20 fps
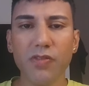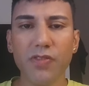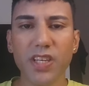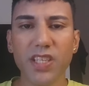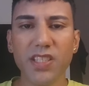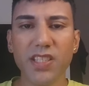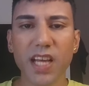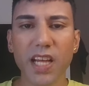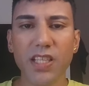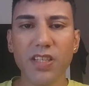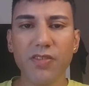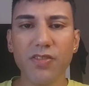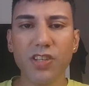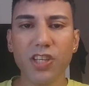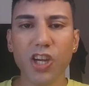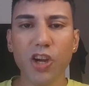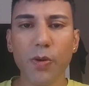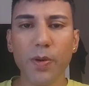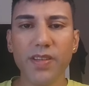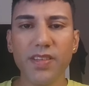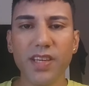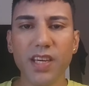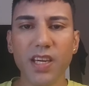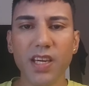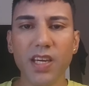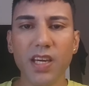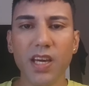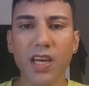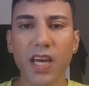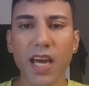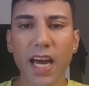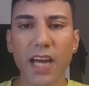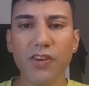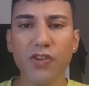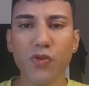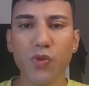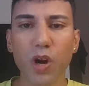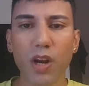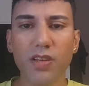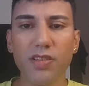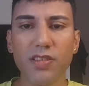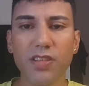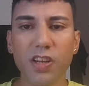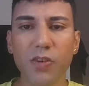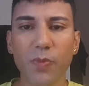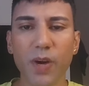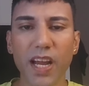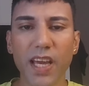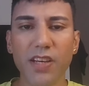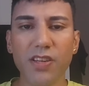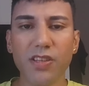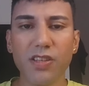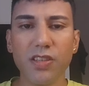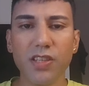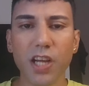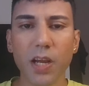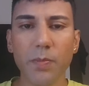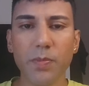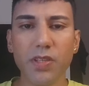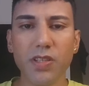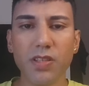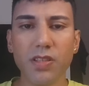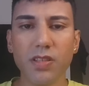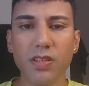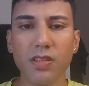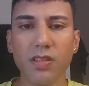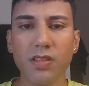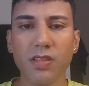of a sense of security and trust in relationships.